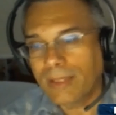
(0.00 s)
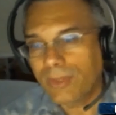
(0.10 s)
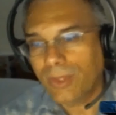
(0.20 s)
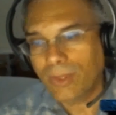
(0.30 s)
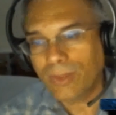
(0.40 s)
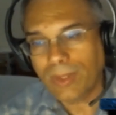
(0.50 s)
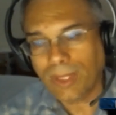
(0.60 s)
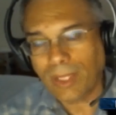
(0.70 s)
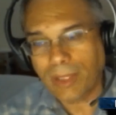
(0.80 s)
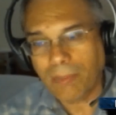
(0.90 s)
all the
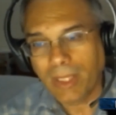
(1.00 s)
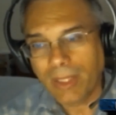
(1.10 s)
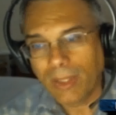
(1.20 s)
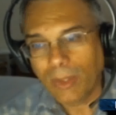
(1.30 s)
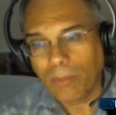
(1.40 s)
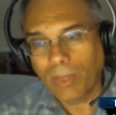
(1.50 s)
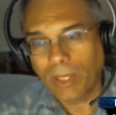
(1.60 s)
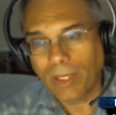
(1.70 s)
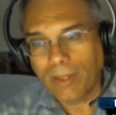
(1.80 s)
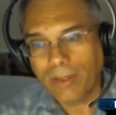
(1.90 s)
time, but